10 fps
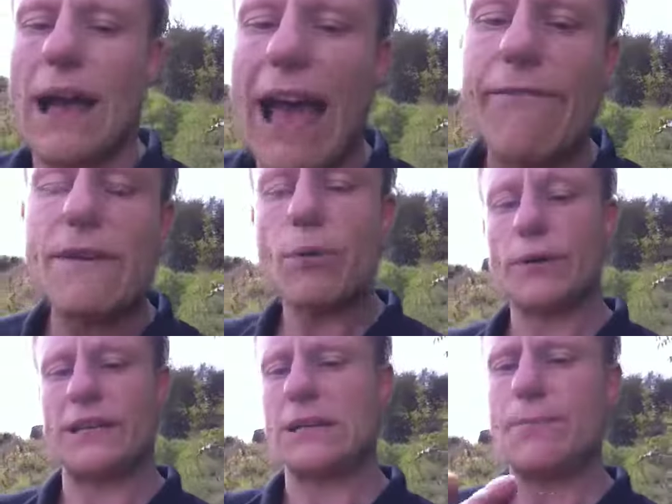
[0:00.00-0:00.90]

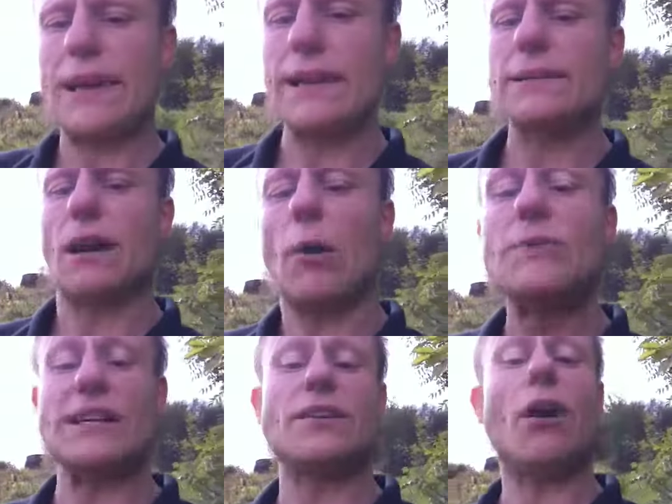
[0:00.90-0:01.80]
everybody speaks
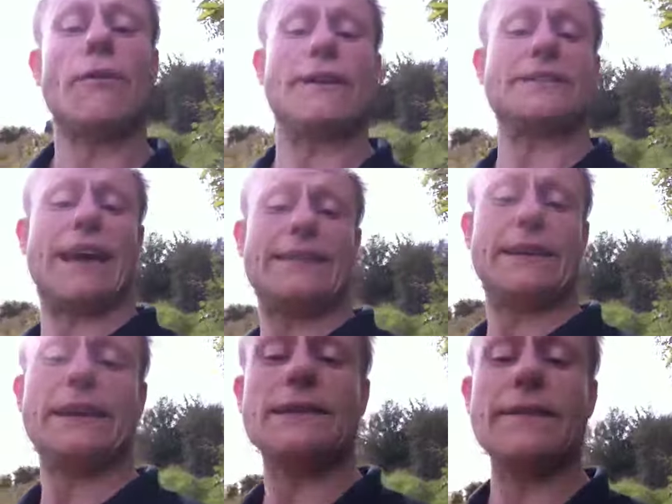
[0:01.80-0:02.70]

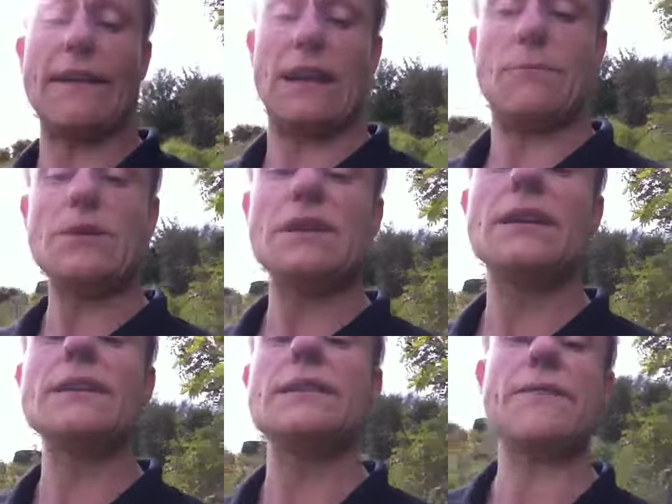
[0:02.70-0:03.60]
object-oriented development
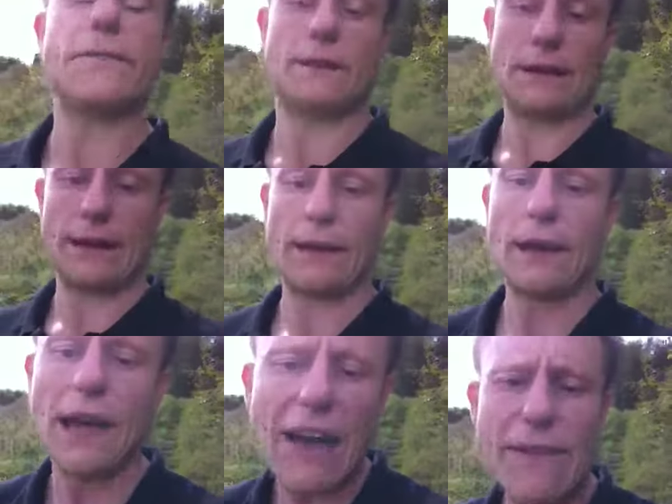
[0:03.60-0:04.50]
differently.
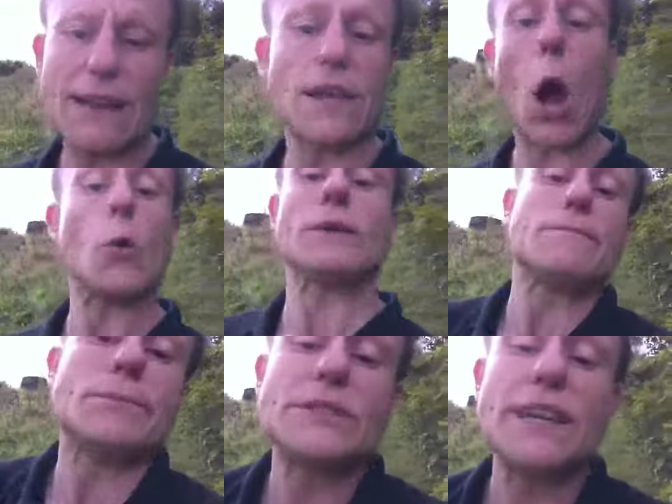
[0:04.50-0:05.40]
Everybody has their own
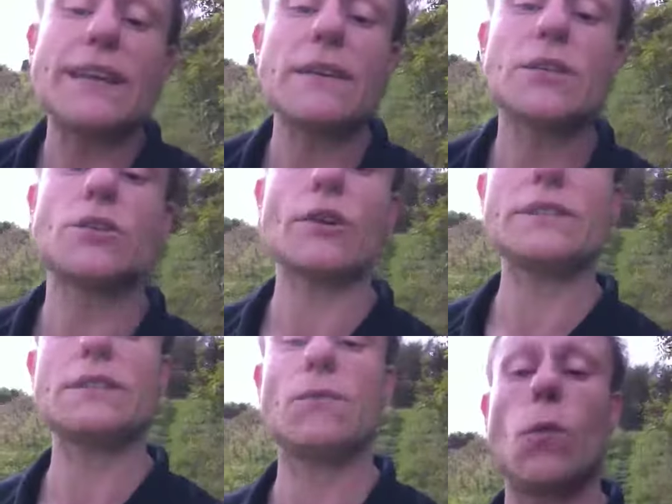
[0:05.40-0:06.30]
particular
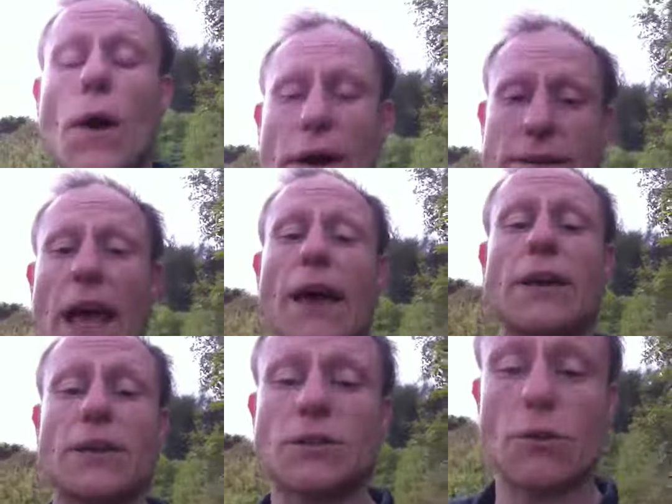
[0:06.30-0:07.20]
choices of words.
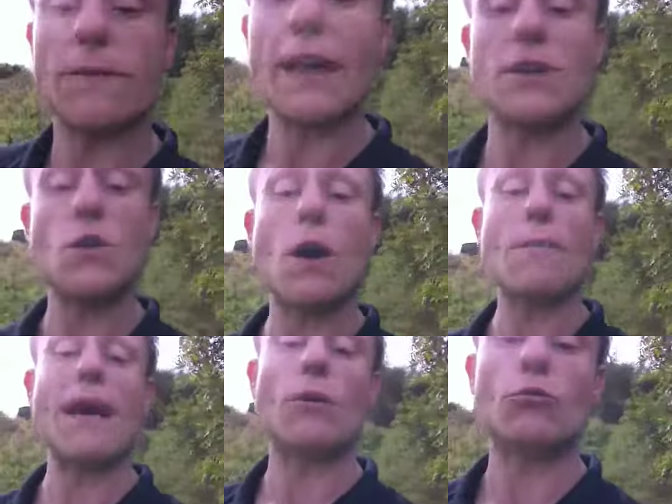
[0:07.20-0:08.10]
Stuff like
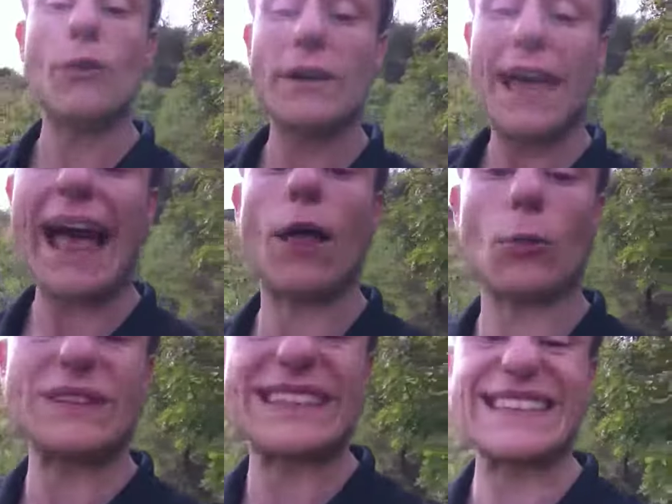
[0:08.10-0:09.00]
UML really
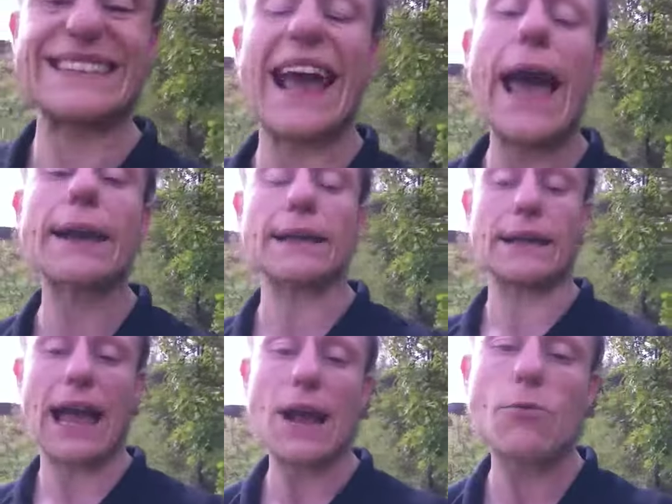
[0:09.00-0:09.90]
helps, the shared
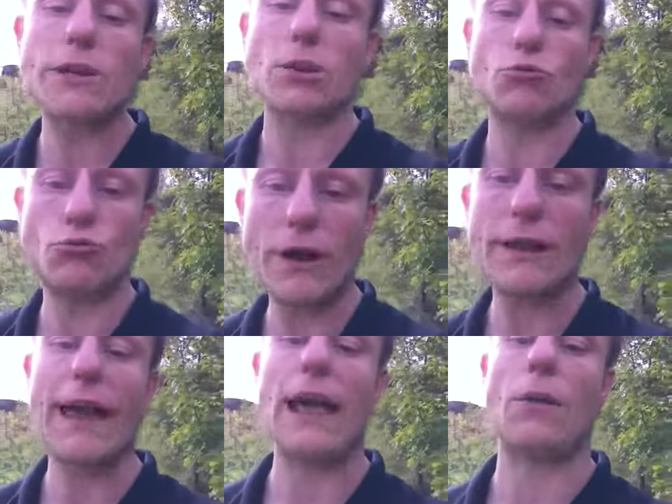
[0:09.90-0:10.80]
language
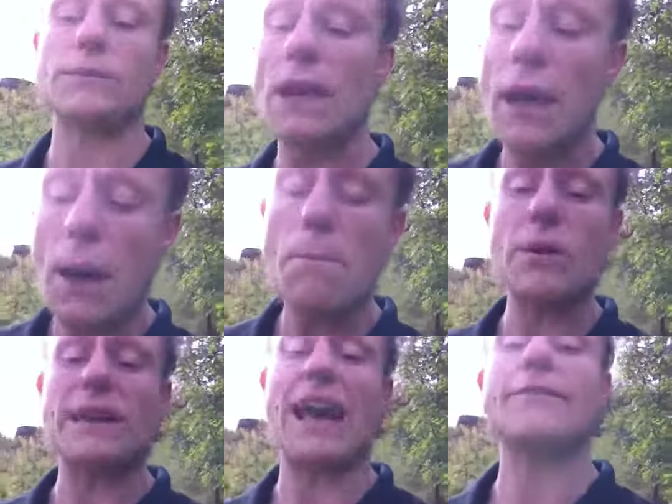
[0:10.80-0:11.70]
really helps,
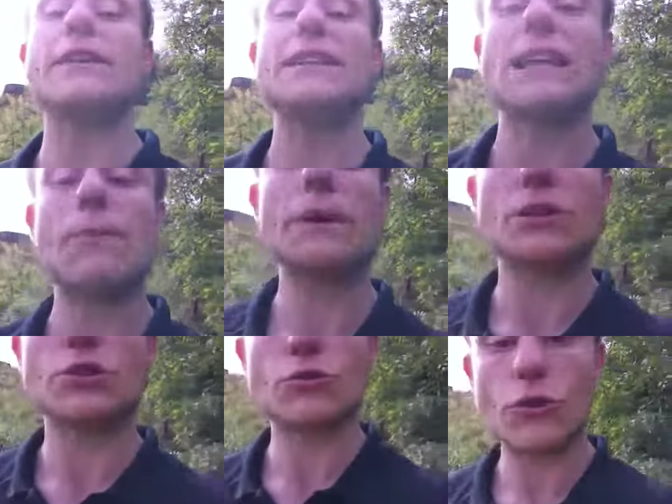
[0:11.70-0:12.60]
but you have to
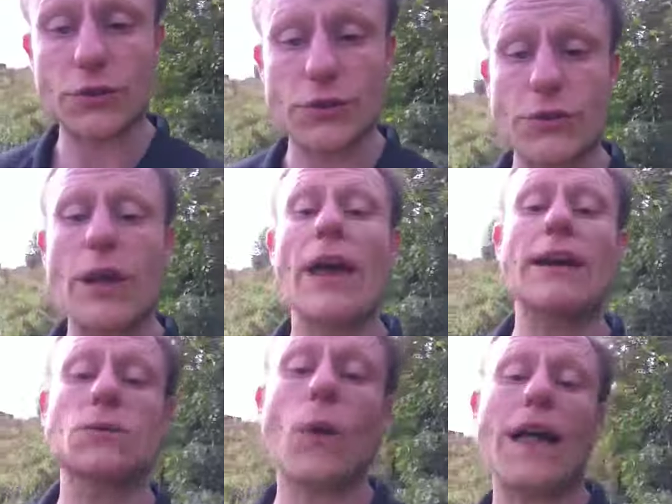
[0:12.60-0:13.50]
establish trust
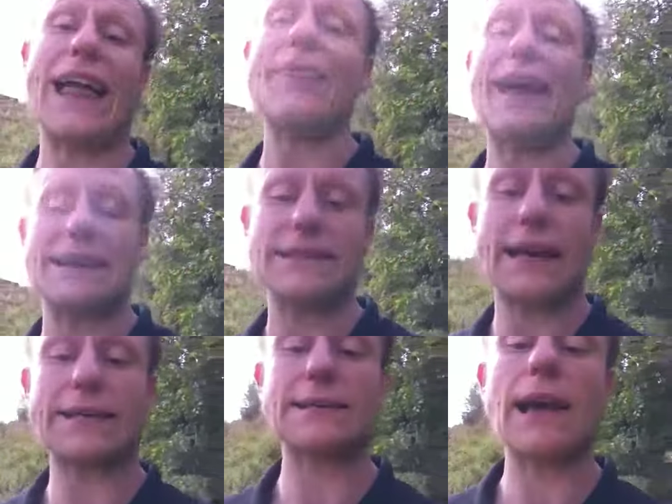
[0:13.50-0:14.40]
as well, and that
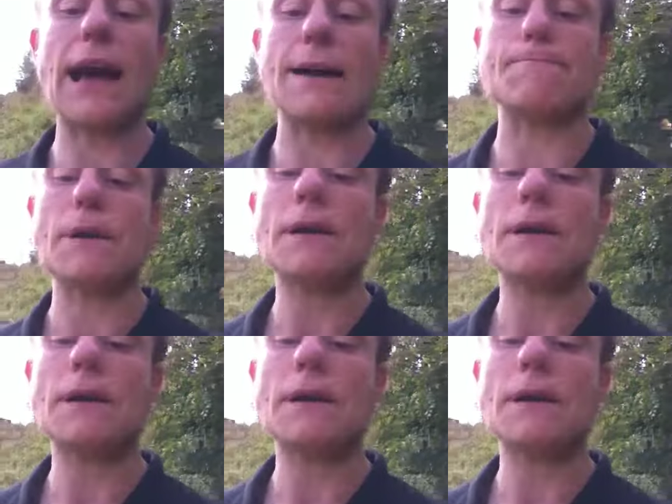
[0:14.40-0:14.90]
takes time.